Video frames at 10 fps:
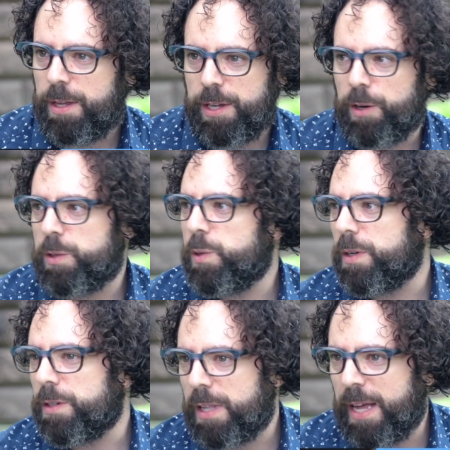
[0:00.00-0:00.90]
you know, to
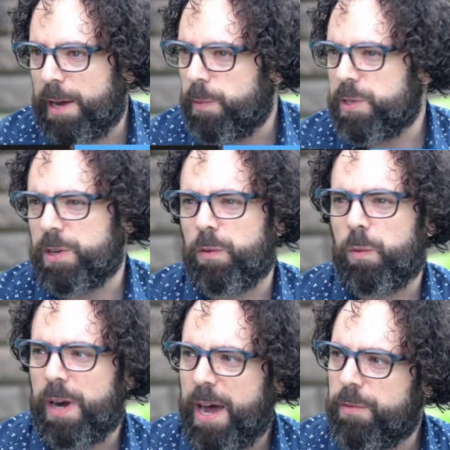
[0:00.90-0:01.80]
a client we serve or
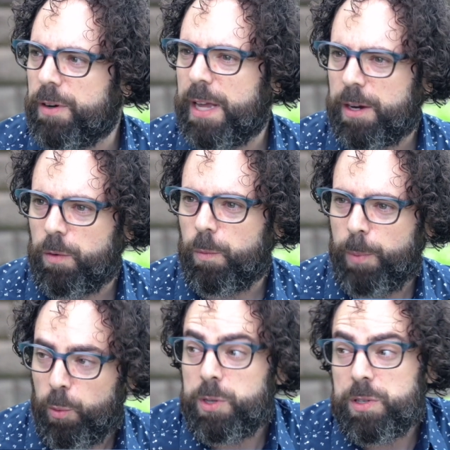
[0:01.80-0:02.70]
whatever, like,
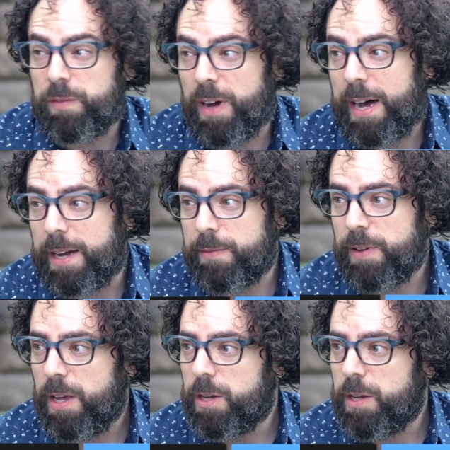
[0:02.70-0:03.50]
but we'll survive.